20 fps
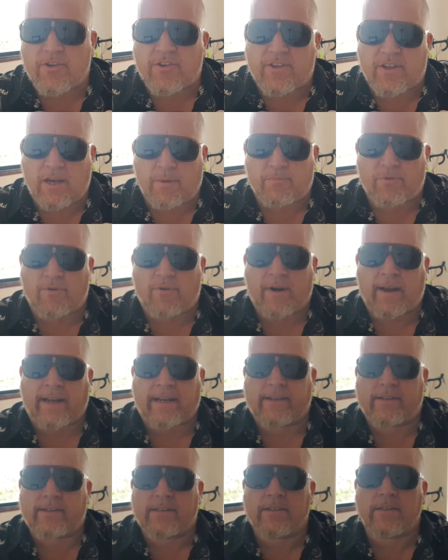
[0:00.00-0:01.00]

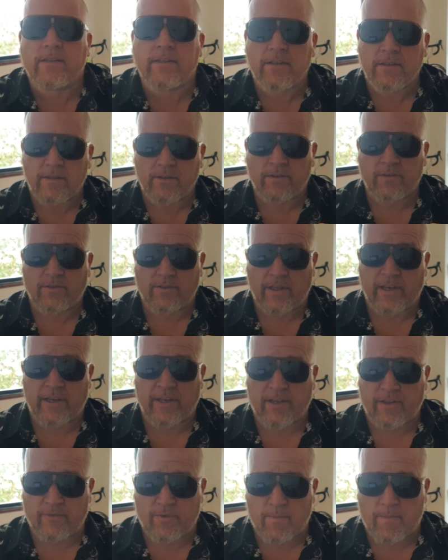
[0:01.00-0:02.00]
separate
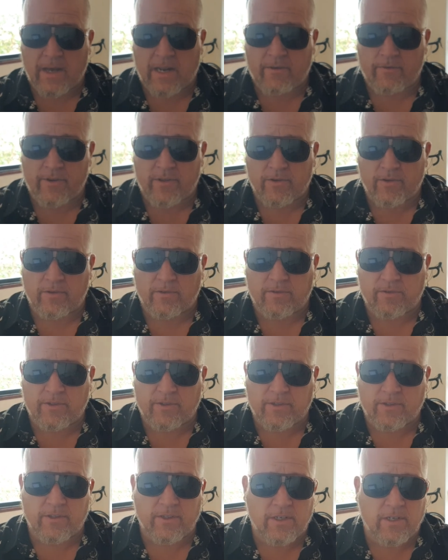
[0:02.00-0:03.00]
things for better results.